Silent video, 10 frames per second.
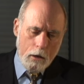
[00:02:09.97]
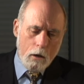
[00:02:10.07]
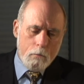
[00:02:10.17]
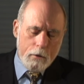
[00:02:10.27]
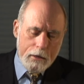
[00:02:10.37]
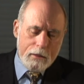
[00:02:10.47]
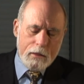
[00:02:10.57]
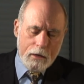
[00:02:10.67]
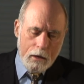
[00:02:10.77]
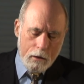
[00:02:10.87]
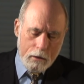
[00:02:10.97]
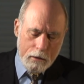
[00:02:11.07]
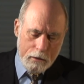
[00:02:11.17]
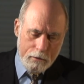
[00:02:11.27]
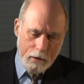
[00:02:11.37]

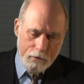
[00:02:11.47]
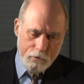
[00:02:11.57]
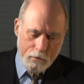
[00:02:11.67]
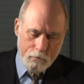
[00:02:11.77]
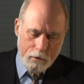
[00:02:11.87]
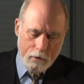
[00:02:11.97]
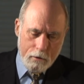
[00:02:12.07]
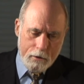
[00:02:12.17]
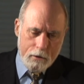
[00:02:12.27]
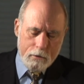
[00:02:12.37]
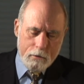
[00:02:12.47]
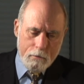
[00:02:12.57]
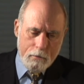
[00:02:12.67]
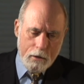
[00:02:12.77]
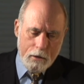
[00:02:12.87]
In that general area,
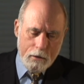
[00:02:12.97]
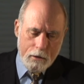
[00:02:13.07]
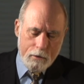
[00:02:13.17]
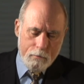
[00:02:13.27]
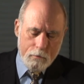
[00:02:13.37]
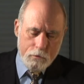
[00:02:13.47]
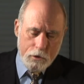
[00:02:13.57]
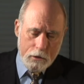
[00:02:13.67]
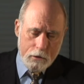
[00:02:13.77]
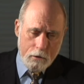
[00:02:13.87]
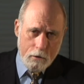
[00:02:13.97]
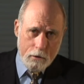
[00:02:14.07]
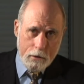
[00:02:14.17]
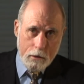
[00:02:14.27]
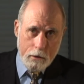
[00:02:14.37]
a man named J.C.R.
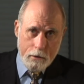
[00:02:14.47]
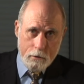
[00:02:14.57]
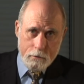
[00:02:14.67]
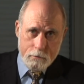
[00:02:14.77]
Licklider